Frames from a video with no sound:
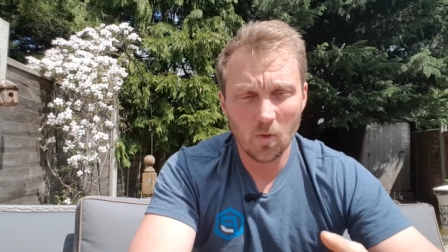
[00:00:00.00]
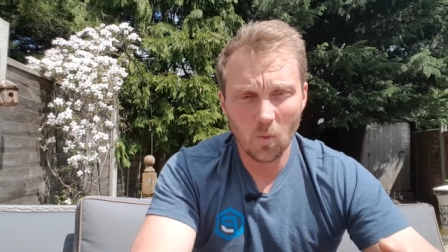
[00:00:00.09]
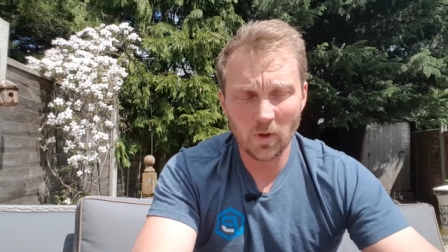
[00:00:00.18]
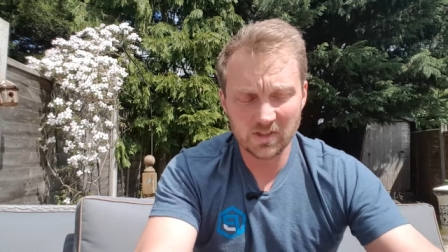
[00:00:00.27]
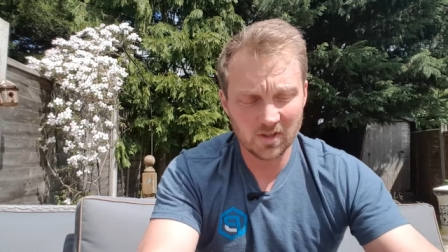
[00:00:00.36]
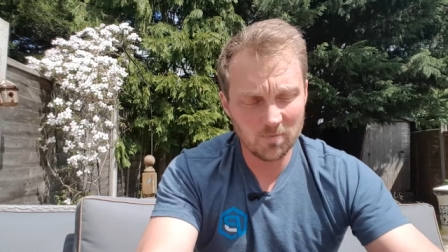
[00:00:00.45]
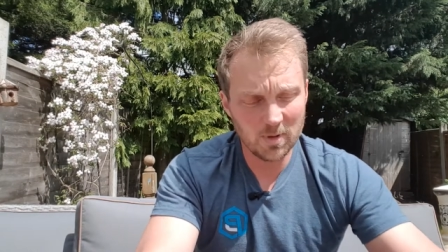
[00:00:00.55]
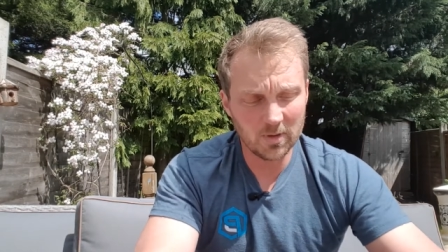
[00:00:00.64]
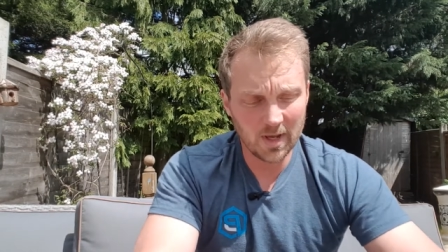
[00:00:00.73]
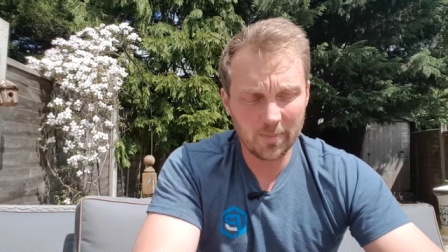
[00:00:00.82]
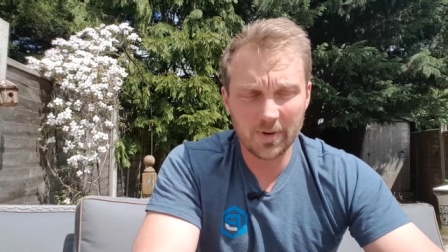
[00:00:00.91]
Once I've
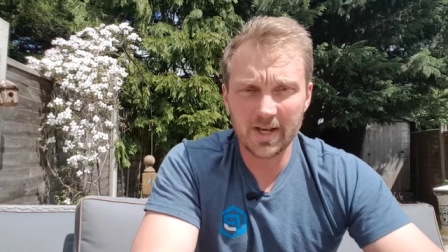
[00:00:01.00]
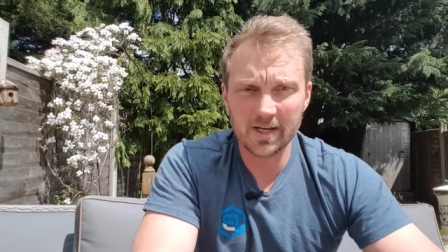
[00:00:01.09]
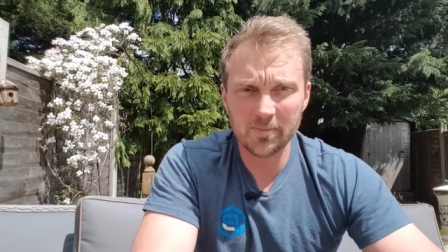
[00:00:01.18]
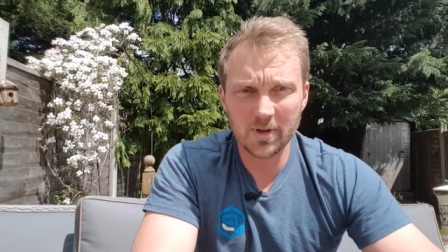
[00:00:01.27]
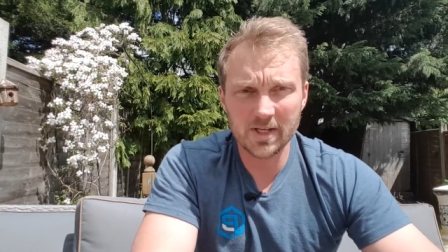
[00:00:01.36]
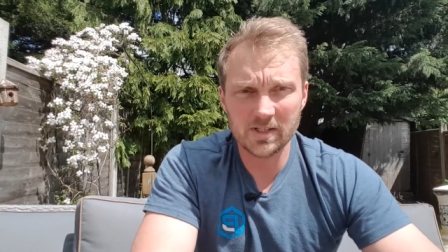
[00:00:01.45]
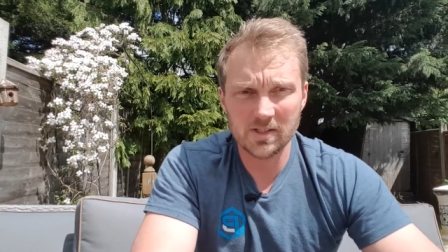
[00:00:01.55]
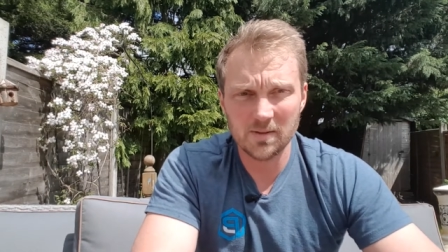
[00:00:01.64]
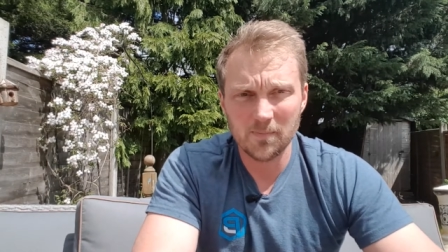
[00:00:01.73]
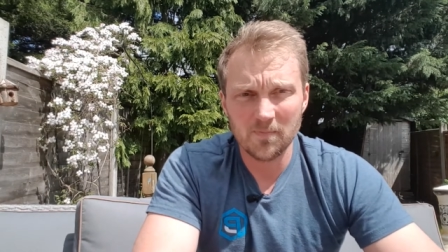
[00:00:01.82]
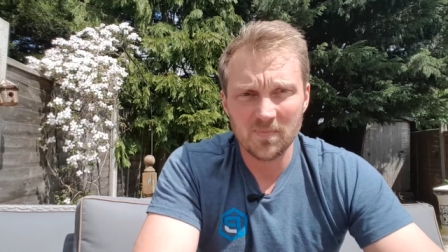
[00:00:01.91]
built that plan in place,
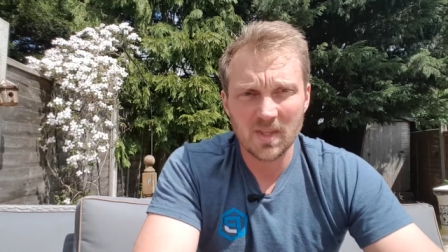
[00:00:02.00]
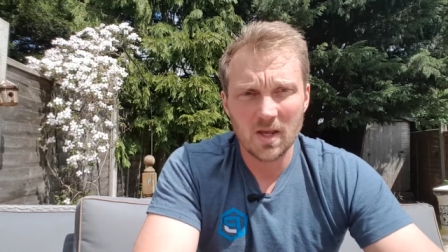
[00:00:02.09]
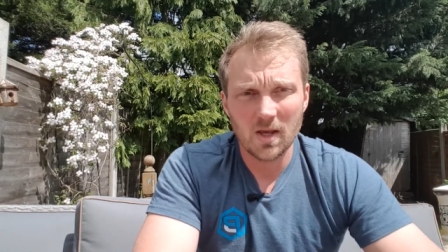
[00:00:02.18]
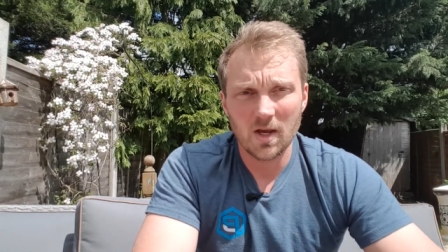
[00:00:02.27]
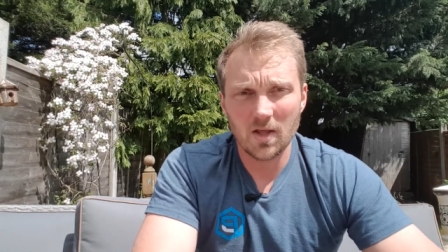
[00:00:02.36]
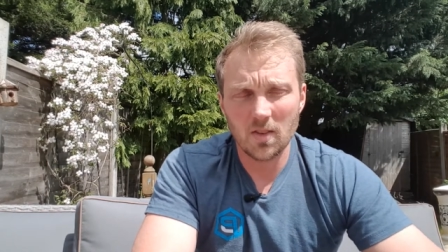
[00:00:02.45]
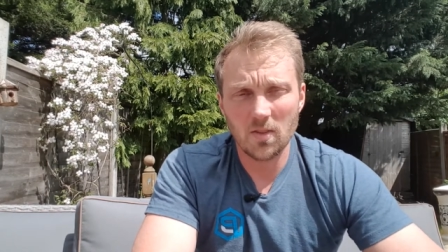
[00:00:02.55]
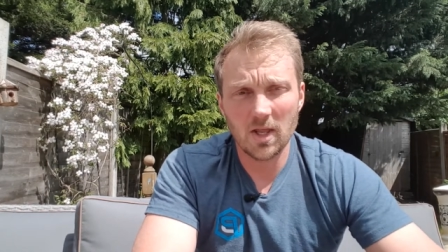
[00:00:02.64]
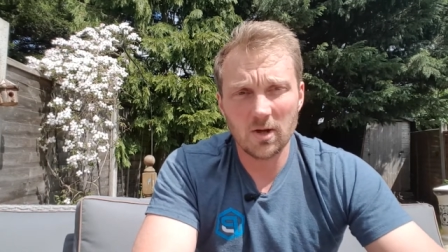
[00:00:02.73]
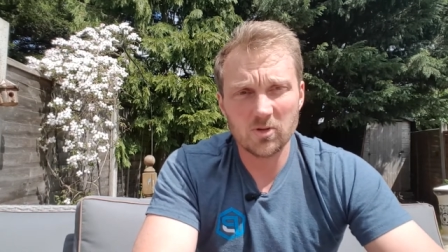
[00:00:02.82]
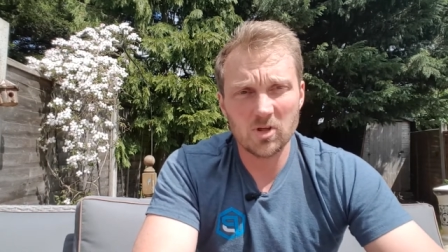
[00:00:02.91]

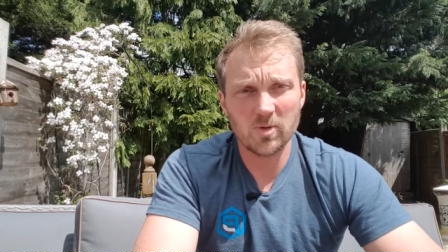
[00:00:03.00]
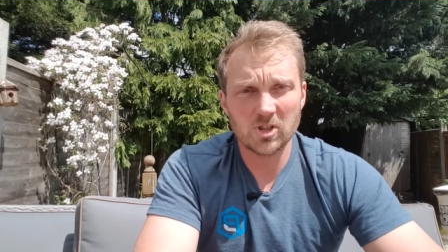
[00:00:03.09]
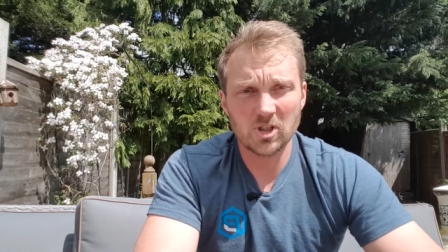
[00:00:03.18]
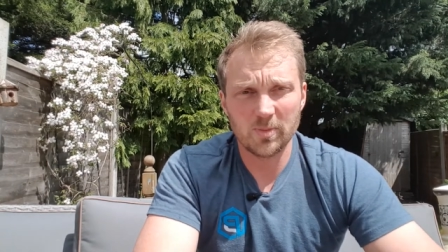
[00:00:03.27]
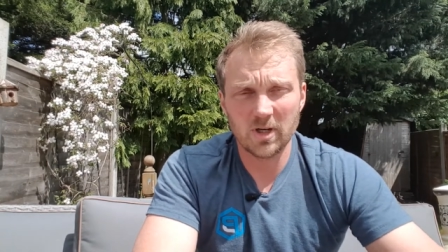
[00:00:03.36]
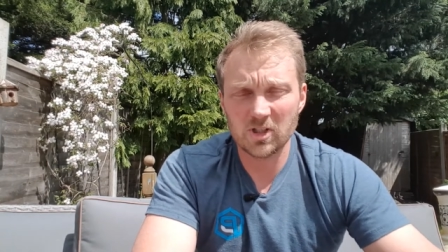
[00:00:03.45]
then I'll do my shopping.